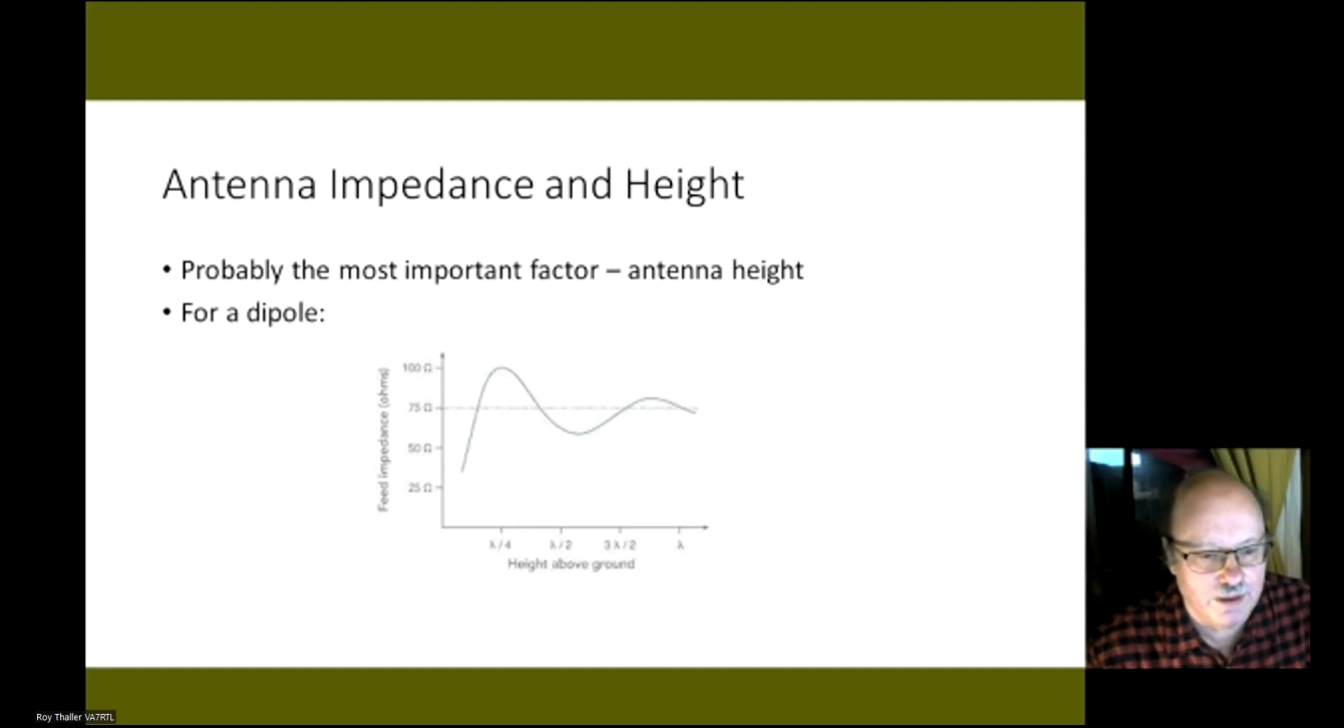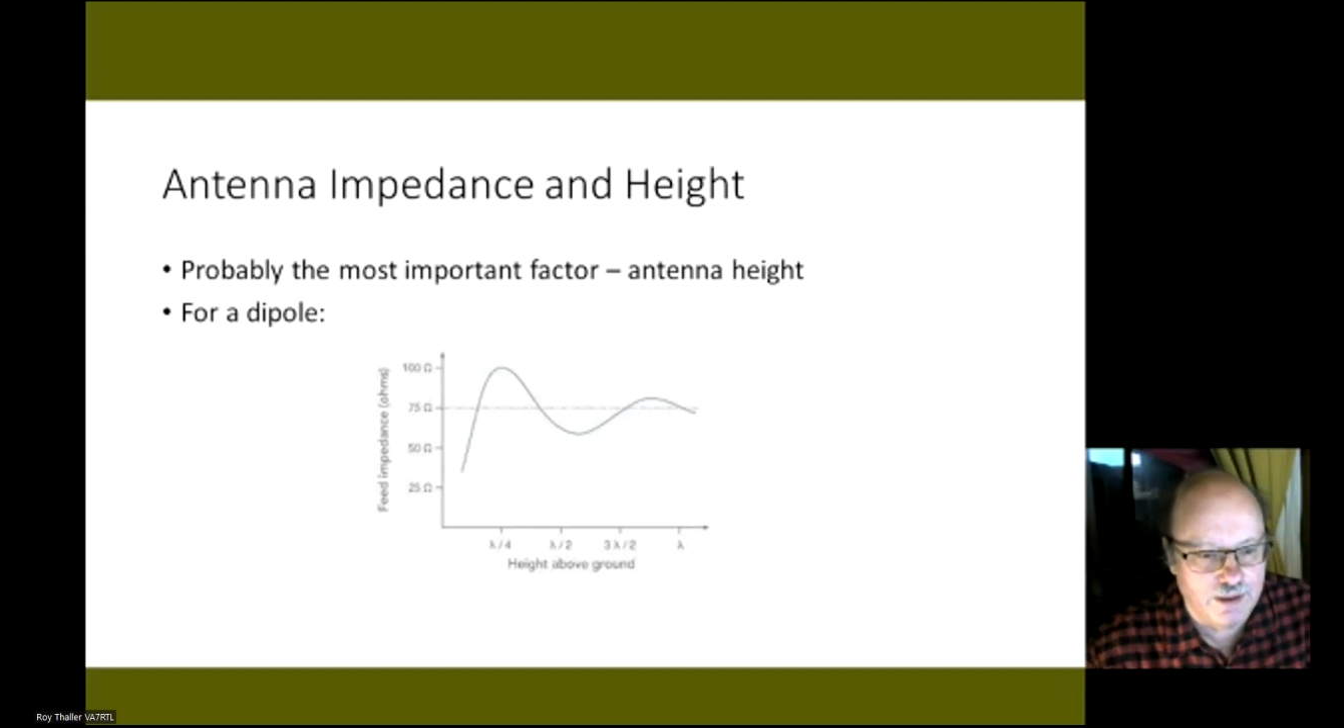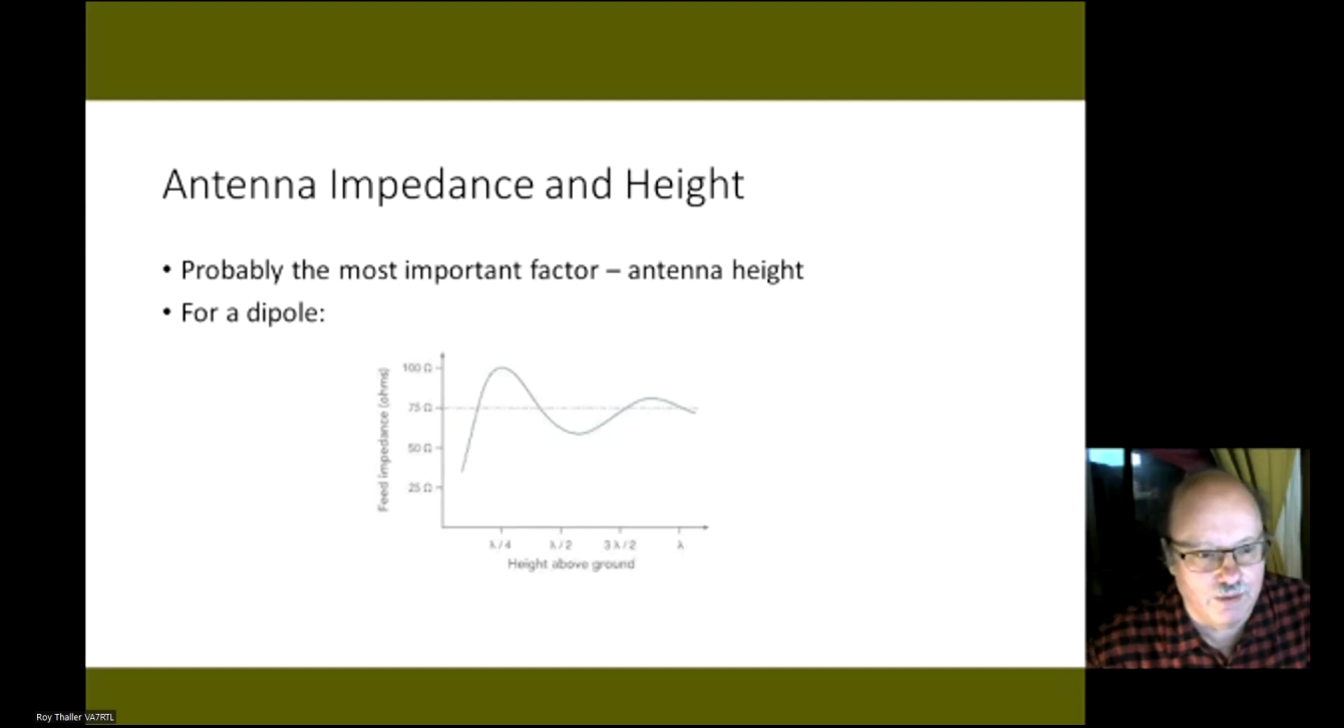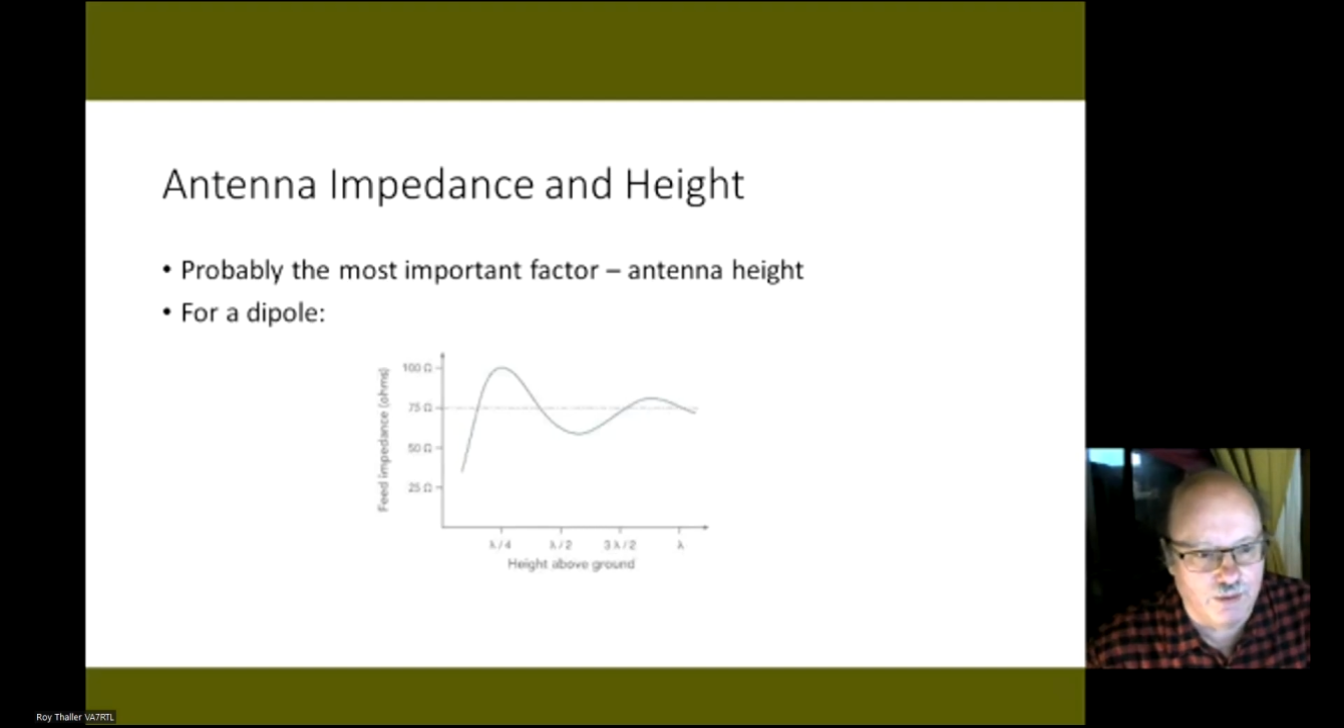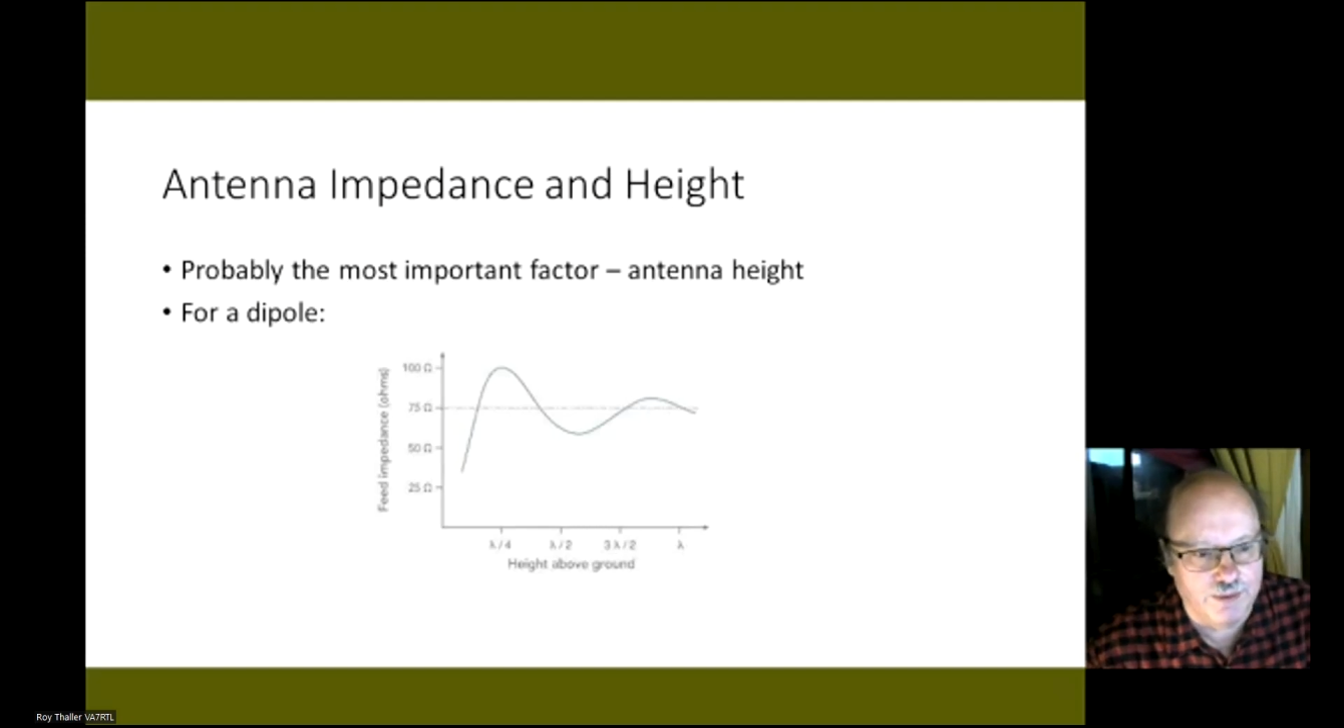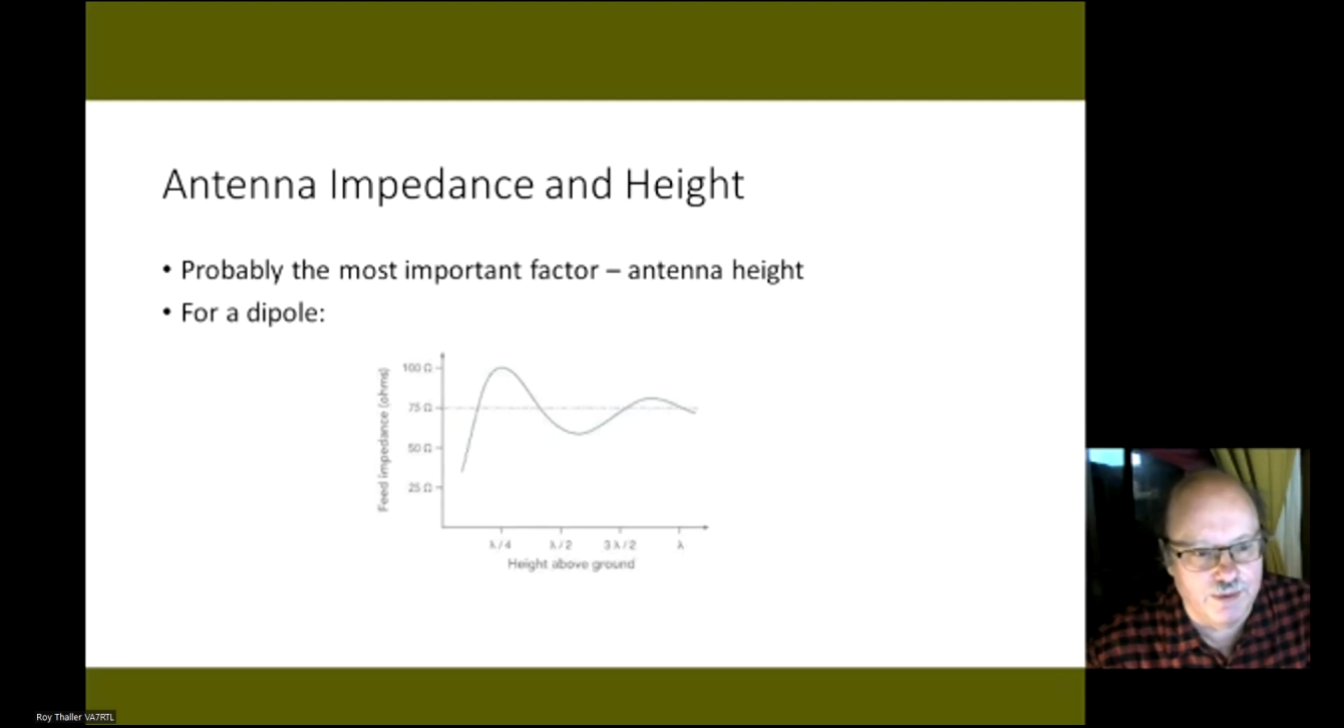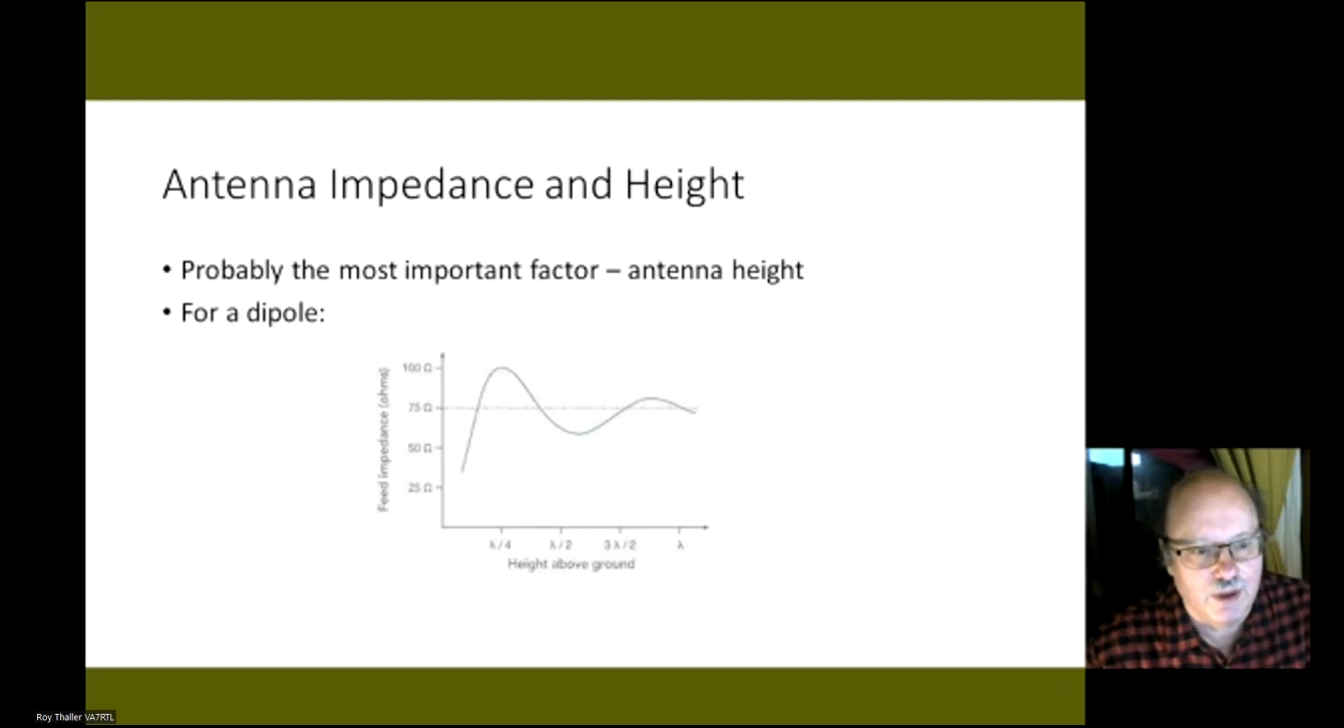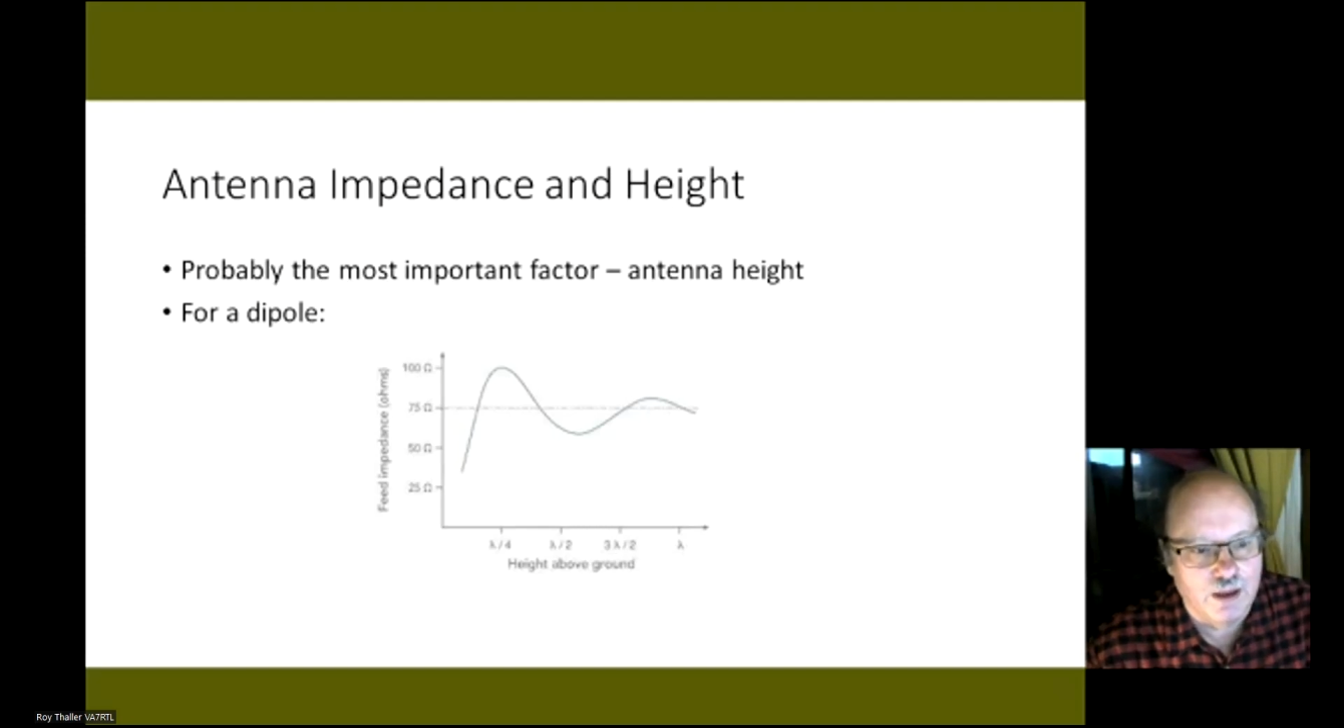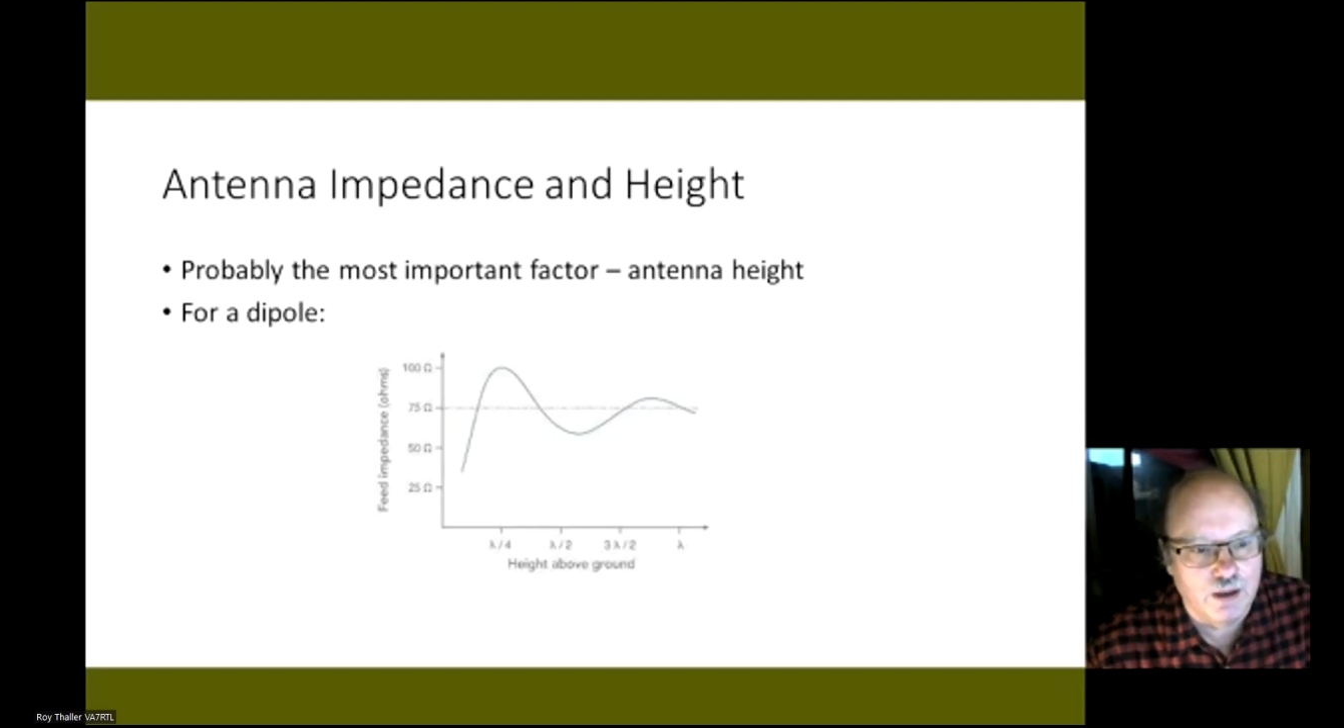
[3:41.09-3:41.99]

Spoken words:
it